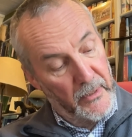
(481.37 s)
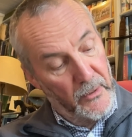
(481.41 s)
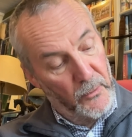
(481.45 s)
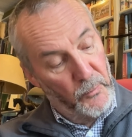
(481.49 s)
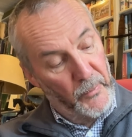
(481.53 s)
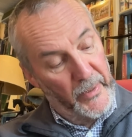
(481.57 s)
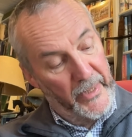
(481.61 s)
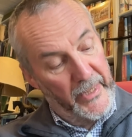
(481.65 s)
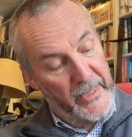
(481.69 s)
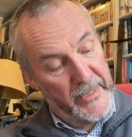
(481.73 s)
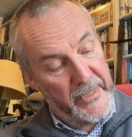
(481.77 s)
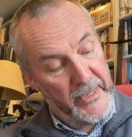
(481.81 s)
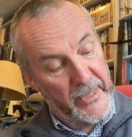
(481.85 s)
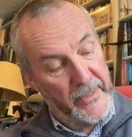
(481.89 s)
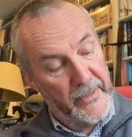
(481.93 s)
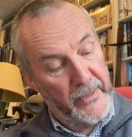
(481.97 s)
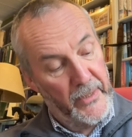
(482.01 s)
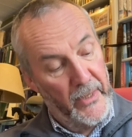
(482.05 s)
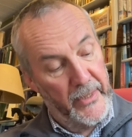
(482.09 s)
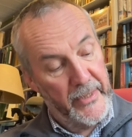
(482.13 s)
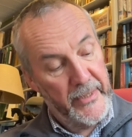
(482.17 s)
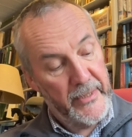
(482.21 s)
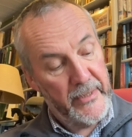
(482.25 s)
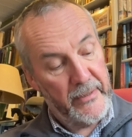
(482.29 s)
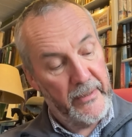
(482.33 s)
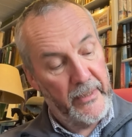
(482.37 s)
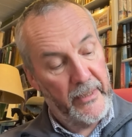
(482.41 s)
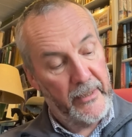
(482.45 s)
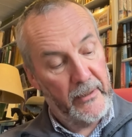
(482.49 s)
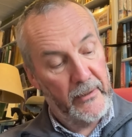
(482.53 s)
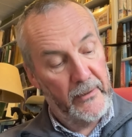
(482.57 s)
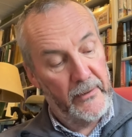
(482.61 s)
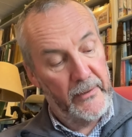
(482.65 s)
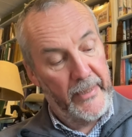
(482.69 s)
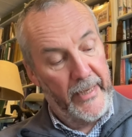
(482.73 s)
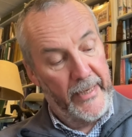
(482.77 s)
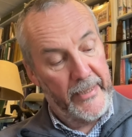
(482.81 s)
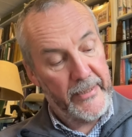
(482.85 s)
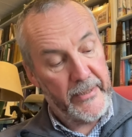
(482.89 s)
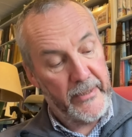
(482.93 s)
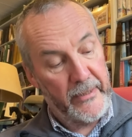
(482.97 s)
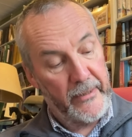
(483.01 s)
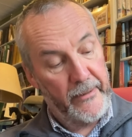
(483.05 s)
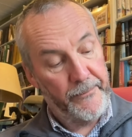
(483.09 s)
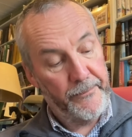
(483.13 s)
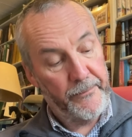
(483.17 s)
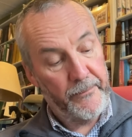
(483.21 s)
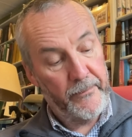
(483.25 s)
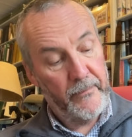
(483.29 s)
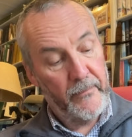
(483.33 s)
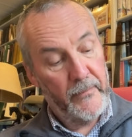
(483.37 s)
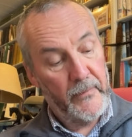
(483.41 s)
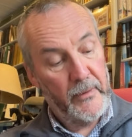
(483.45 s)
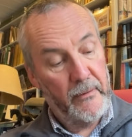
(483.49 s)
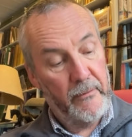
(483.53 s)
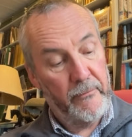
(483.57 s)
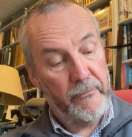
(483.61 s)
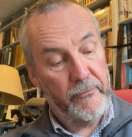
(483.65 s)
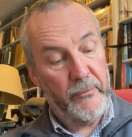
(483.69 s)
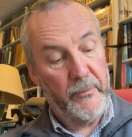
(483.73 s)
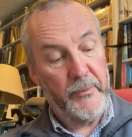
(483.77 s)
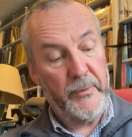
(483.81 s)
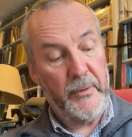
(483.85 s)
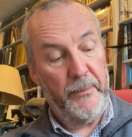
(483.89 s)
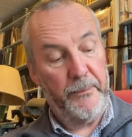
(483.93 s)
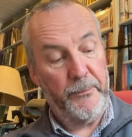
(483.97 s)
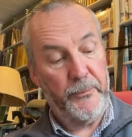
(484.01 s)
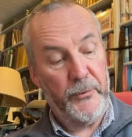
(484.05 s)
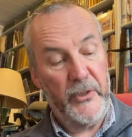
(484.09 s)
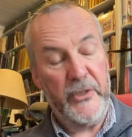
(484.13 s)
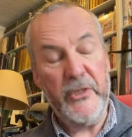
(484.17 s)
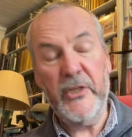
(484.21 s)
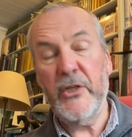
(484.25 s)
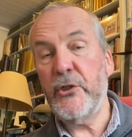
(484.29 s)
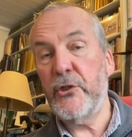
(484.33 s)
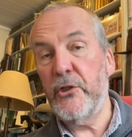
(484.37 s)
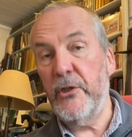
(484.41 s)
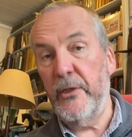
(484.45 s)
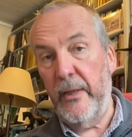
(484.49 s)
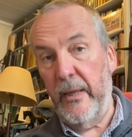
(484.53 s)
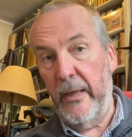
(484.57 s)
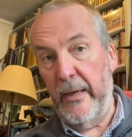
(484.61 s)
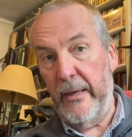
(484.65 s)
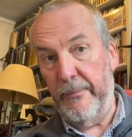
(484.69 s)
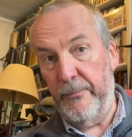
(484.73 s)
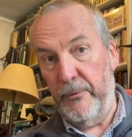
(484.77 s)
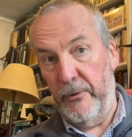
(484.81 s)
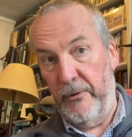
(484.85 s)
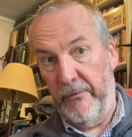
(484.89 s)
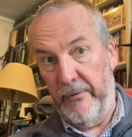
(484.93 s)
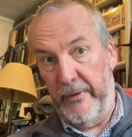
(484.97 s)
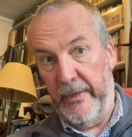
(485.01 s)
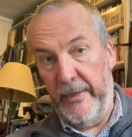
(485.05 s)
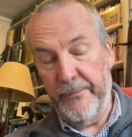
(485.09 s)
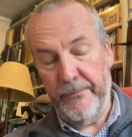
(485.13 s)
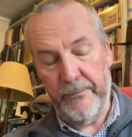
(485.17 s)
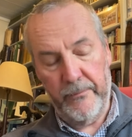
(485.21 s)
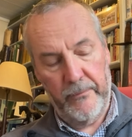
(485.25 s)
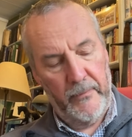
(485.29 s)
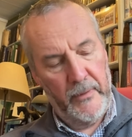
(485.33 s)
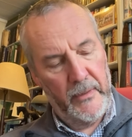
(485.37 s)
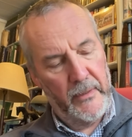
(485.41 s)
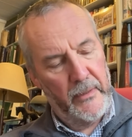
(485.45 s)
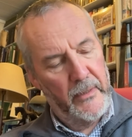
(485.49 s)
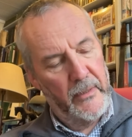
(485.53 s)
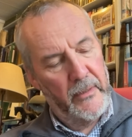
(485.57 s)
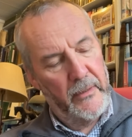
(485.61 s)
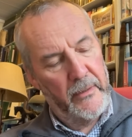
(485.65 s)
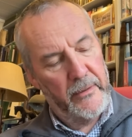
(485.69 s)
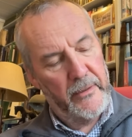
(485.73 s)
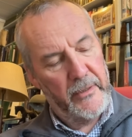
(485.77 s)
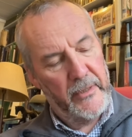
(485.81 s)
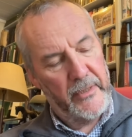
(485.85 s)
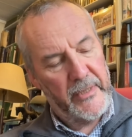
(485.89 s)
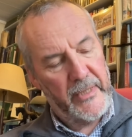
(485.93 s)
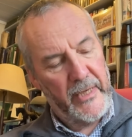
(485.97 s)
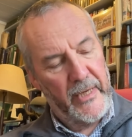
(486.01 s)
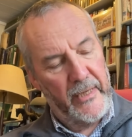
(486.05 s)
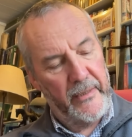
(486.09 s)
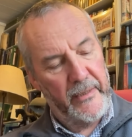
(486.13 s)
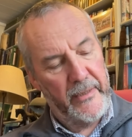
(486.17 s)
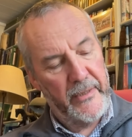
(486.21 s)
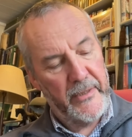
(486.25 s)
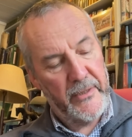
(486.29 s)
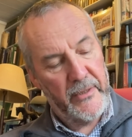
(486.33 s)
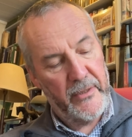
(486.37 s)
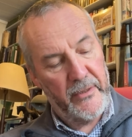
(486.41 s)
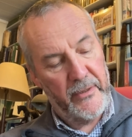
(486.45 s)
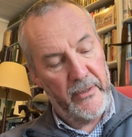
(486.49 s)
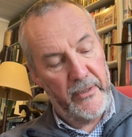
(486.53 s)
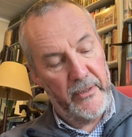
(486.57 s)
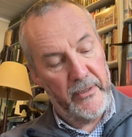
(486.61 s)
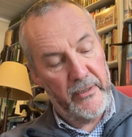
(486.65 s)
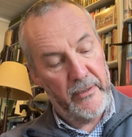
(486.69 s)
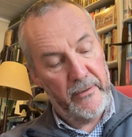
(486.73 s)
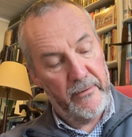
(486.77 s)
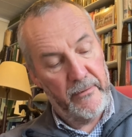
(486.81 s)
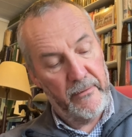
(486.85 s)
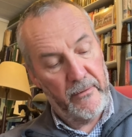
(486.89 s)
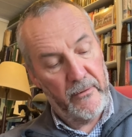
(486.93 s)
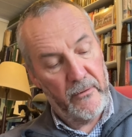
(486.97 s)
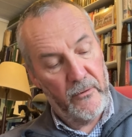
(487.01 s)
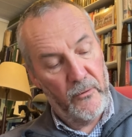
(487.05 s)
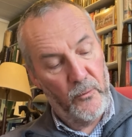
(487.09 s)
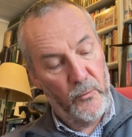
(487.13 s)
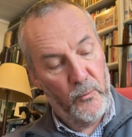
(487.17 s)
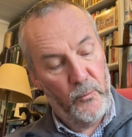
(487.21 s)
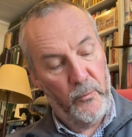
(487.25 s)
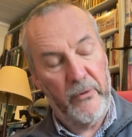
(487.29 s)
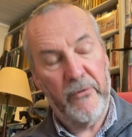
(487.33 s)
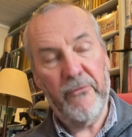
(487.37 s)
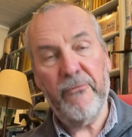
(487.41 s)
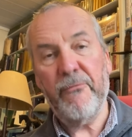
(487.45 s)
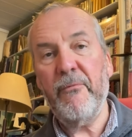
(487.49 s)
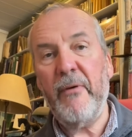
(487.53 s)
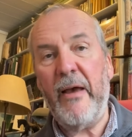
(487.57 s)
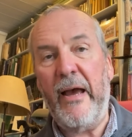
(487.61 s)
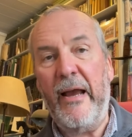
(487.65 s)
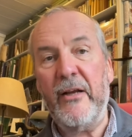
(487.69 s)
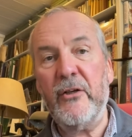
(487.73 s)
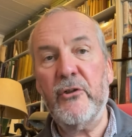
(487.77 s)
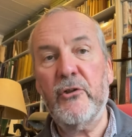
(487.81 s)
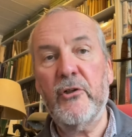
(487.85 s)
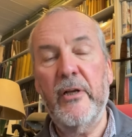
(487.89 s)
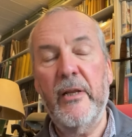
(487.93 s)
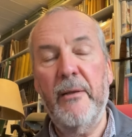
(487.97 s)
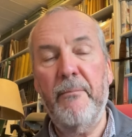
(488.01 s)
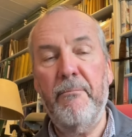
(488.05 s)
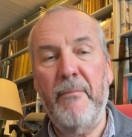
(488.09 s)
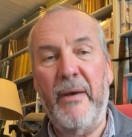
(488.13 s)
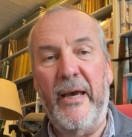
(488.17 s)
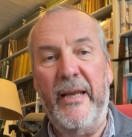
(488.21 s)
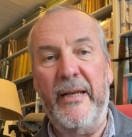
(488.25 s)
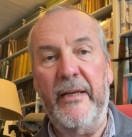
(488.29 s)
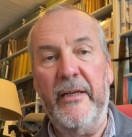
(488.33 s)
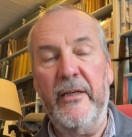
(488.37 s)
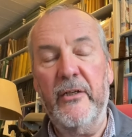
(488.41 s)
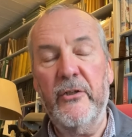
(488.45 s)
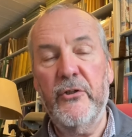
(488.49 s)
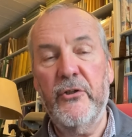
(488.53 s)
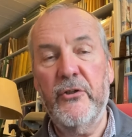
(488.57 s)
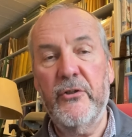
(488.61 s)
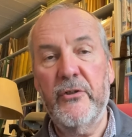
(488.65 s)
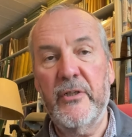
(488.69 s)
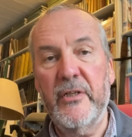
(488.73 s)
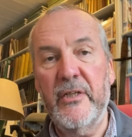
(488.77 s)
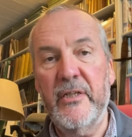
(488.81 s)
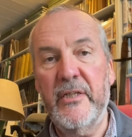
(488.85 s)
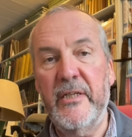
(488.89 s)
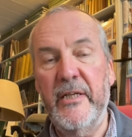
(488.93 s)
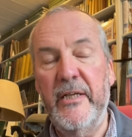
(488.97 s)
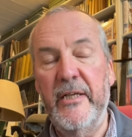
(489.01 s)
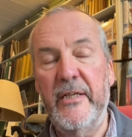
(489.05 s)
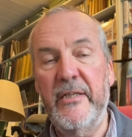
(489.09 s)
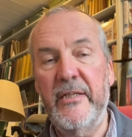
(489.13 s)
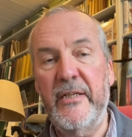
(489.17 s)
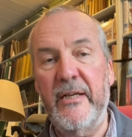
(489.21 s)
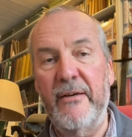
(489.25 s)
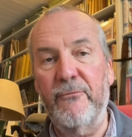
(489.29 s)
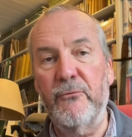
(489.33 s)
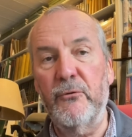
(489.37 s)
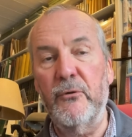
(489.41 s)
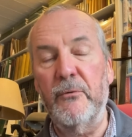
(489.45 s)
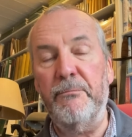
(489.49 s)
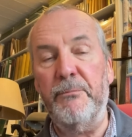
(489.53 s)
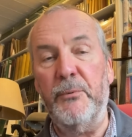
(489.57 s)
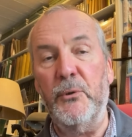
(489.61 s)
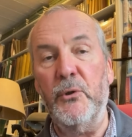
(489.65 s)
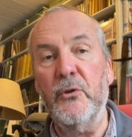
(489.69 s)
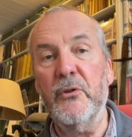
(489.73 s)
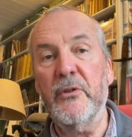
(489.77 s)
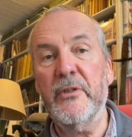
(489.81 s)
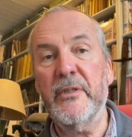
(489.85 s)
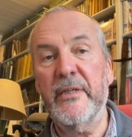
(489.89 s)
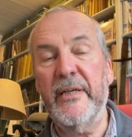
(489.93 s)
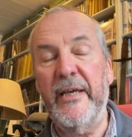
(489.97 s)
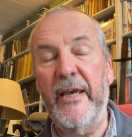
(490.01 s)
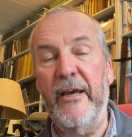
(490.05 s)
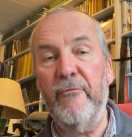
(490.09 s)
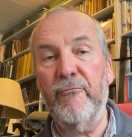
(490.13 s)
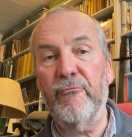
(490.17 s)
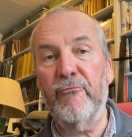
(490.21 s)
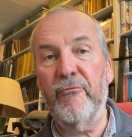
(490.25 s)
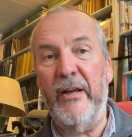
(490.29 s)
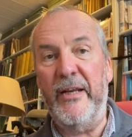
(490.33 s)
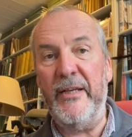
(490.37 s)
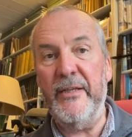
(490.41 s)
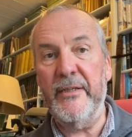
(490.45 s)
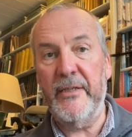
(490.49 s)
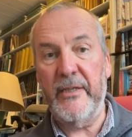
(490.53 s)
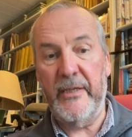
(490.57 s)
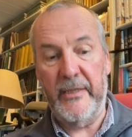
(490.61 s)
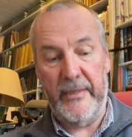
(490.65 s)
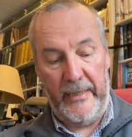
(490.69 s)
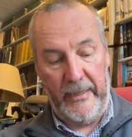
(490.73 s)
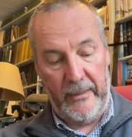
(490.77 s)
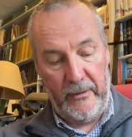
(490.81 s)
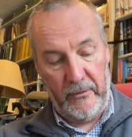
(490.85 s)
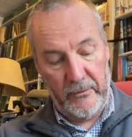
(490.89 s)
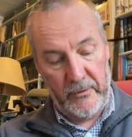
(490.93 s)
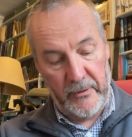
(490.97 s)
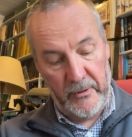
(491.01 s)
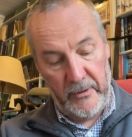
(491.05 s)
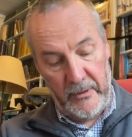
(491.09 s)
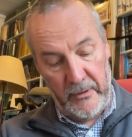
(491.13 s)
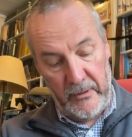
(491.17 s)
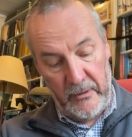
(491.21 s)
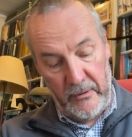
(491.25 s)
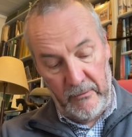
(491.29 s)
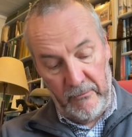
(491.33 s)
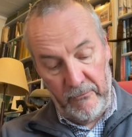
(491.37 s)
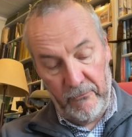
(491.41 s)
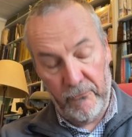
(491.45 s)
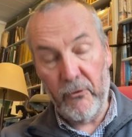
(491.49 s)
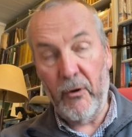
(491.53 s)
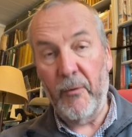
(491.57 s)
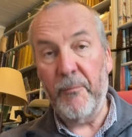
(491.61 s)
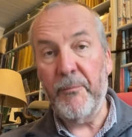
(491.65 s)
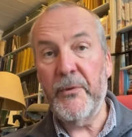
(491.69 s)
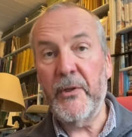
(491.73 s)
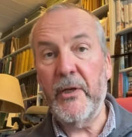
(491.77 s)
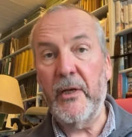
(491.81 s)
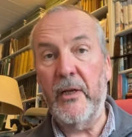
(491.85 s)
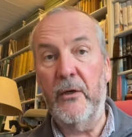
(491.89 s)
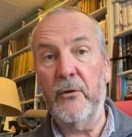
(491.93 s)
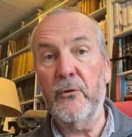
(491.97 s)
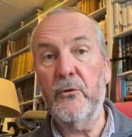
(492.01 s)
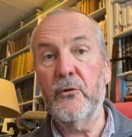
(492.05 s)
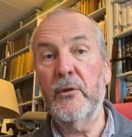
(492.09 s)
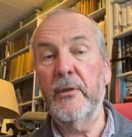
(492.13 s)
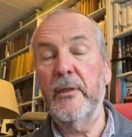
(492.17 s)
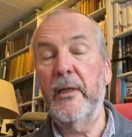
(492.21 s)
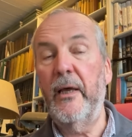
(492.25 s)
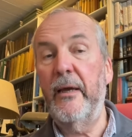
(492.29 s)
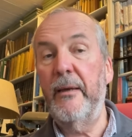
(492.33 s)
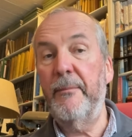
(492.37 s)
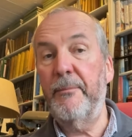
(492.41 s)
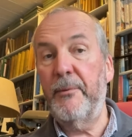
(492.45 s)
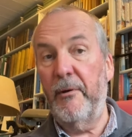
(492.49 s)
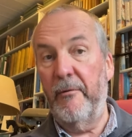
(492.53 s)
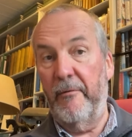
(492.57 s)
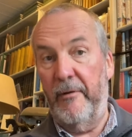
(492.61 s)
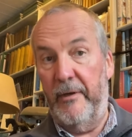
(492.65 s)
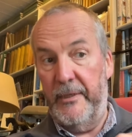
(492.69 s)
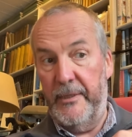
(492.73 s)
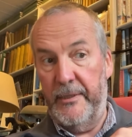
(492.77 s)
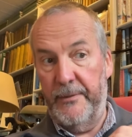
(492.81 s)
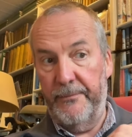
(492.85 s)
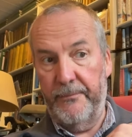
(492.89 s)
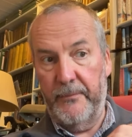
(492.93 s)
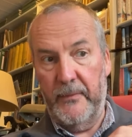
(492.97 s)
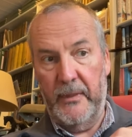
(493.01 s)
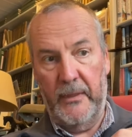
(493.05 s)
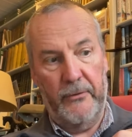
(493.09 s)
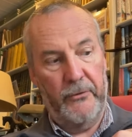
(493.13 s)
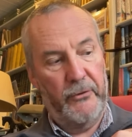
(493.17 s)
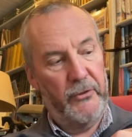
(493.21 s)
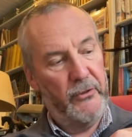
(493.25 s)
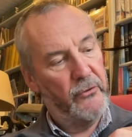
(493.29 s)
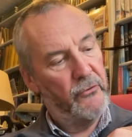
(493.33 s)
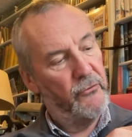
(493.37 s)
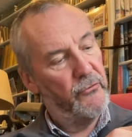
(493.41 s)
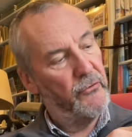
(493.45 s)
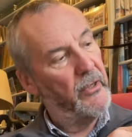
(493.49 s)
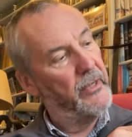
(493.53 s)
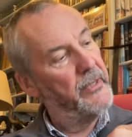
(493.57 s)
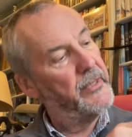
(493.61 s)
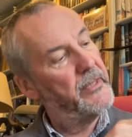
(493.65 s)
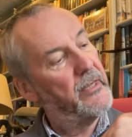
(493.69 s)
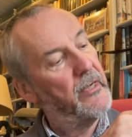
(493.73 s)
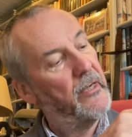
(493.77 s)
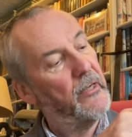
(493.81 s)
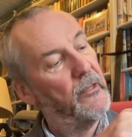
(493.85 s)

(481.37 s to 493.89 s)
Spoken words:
we get a nice little letter from the British Library to tell us that we've actually managed to see several books get rented out from the local libraries. Just trying to